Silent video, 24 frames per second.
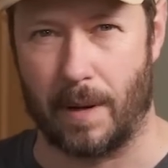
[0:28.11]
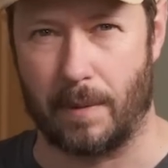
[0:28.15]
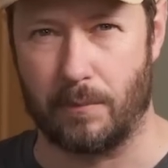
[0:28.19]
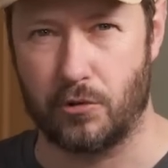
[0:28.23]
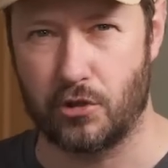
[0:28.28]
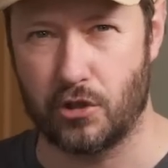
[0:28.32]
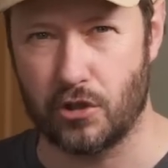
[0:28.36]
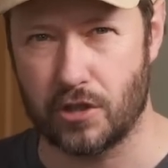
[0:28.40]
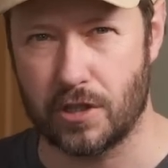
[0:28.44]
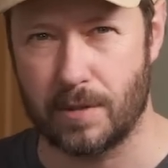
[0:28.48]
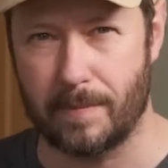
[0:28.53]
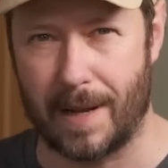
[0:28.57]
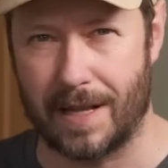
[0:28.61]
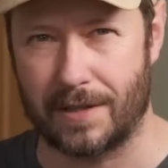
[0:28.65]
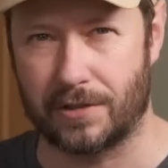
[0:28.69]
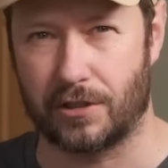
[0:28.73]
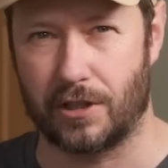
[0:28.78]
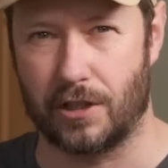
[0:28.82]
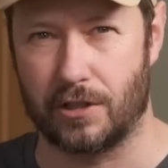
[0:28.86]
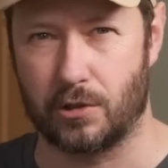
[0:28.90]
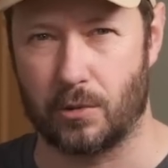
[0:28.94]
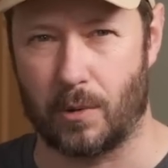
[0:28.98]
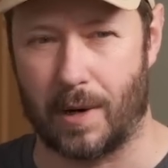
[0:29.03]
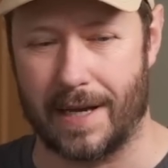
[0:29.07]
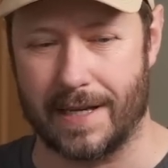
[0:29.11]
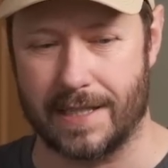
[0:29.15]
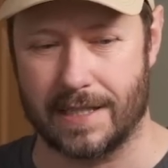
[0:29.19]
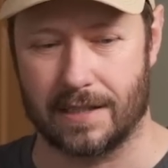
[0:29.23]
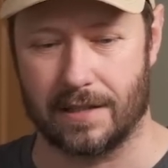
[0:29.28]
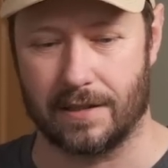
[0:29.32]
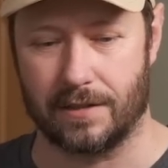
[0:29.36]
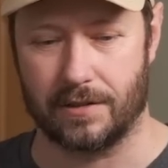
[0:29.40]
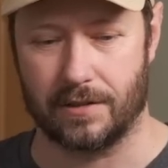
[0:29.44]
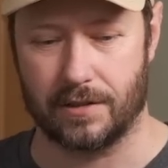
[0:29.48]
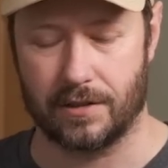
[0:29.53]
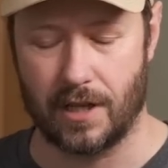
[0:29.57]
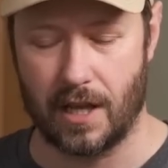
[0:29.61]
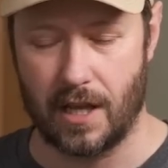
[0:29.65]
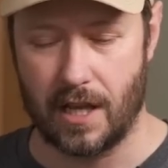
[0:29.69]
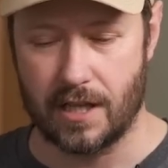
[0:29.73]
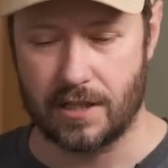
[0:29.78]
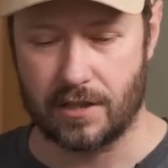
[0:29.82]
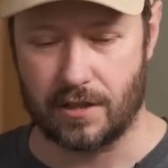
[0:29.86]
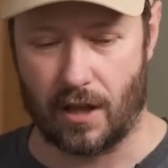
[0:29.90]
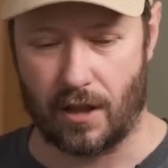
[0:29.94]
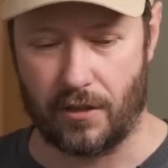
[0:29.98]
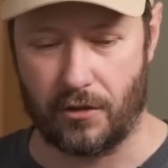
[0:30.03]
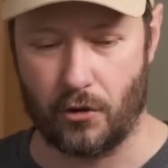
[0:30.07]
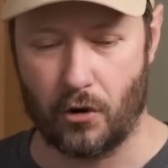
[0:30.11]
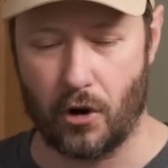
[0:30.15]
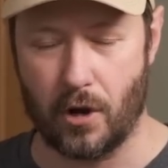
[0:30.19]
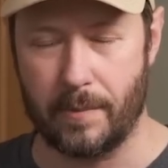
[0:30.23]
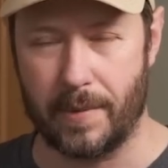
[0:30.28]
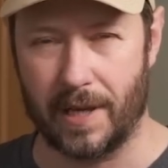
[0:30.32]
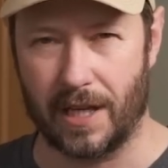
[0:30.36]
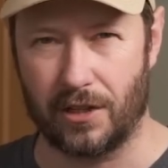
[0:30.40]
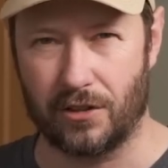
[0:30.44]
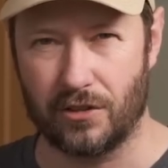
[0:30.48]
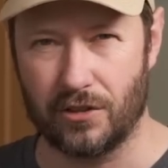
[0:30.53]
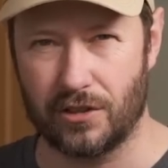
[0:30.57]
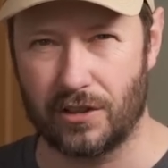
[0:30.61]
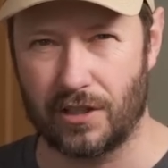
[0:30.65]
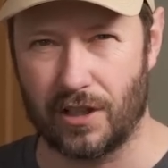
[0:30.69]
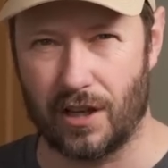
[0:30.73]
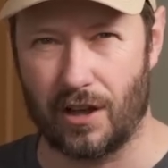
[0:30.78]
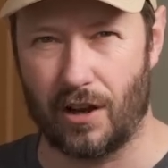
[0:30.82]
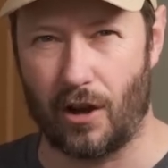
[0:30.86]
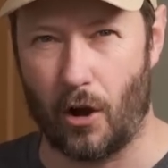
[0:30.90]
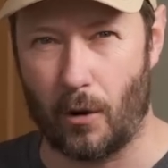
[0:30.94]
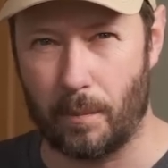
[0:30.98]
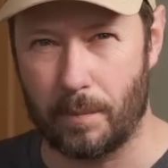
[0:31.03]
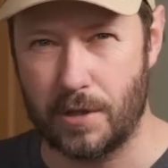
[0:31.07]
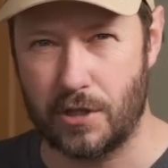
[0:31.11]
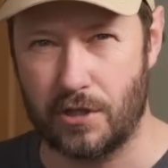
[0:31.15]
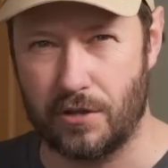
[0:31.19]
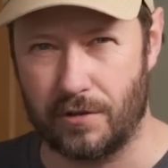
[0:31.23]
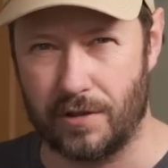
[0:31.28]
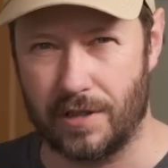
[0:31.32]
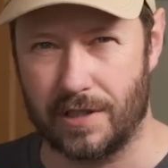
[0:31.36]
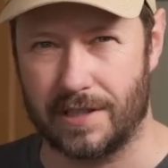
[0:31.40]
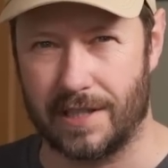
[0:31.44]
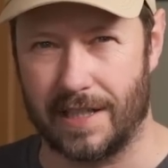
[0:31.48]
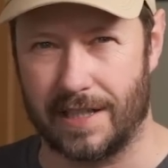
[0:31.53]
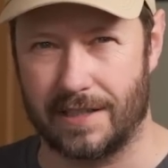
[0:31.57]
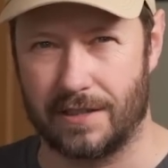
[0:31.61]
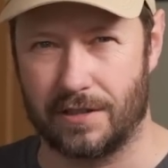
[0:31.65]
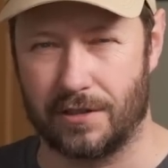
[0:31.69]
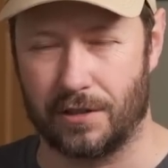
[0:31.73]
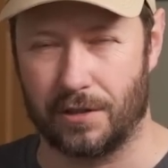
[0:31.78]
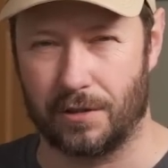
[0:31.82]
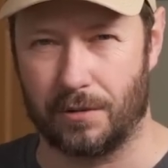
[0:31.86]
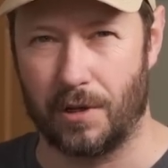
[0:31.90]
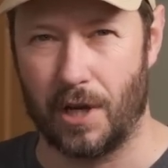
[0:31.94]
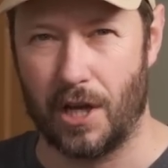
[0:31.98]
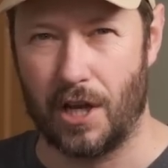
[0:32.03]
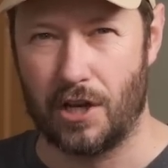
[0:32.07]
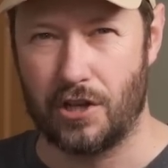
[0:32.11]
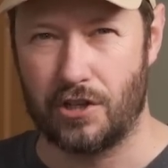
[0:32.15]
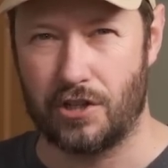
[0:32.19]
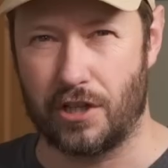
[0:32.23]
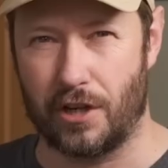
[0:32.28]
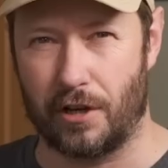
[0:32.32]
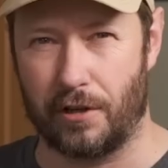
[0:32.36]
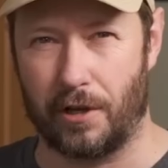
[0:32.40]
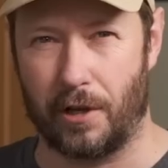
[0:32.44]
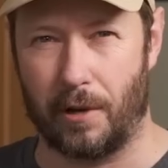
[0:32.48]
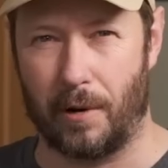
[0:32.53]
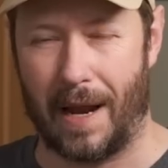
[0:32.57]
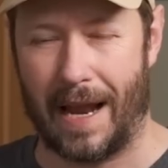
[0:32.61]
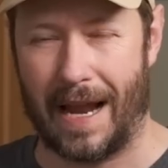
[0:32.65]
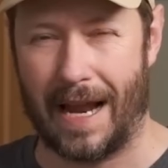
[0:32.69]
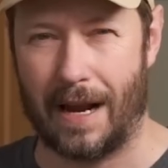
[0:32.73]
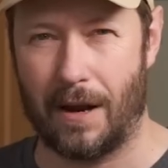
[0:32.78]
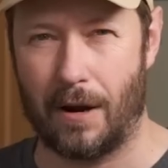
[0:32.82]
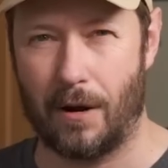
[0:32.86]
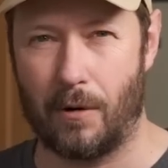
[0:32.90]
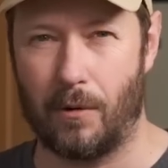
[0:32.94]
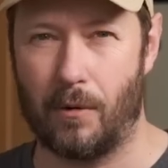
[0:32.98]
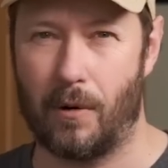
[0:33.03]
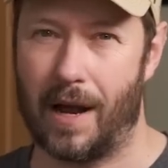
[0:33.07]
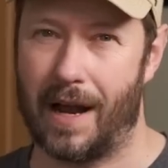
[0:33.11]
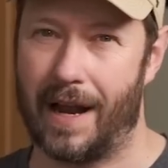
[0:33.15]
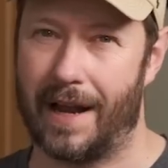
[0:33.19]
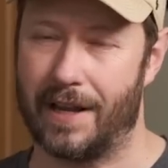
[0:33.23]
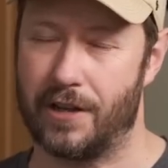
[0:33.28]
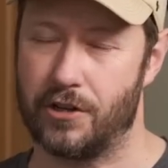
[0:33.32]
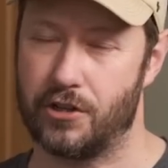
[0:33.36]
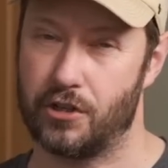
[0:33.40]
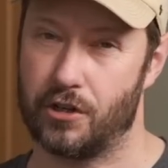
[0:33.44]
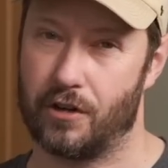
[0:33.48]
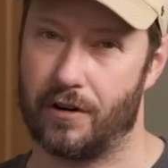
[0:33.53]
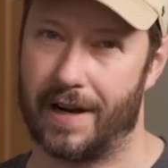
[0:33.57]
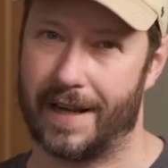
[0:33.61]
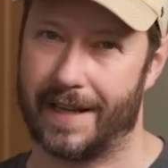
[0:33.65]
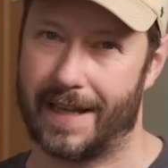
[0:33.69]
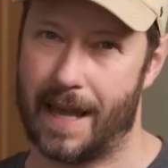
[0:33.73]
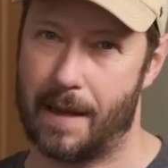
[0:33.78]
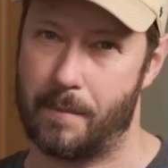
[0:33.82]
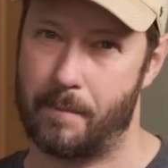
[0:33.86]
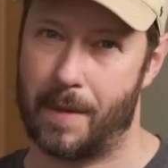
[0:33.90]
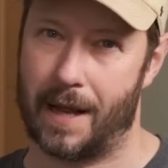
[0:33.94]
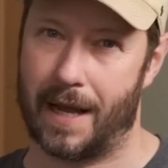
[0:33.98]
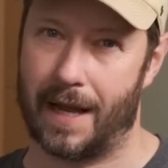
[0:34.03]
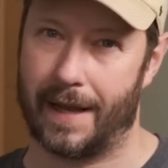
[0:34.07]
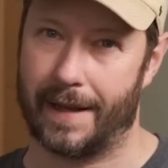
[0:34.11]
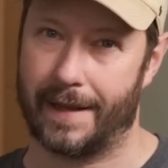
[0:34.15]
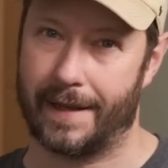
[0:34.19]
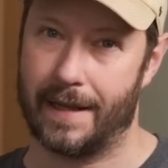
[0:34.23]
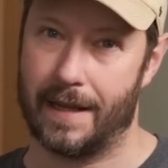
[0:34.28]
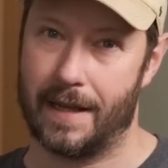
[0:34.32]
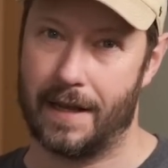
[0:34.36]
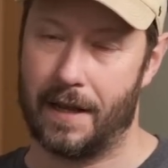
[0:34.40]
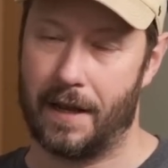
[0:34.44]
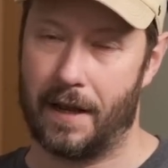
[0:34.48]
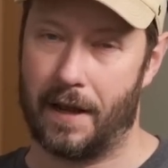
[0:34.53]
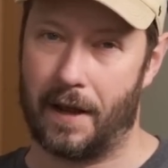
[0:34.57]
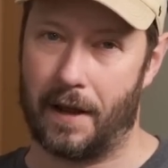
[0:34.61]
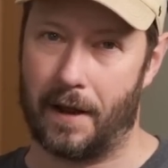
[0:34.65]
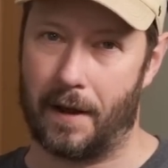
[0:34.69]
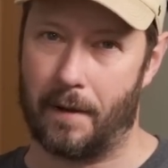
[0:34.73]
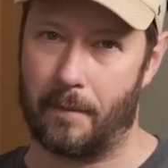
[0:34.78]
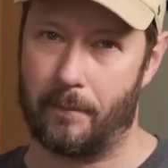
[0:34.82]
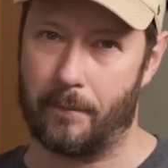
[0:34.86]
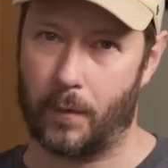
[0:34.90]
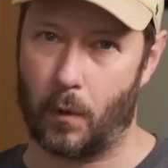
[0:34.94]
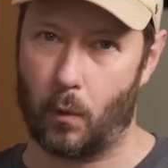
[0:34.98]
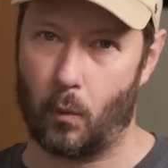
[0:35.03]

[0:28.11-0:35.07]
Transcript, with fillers: I'm just about to go to Iceland, so I thought it'd be a good opportunity to show you how I ensure I get my um,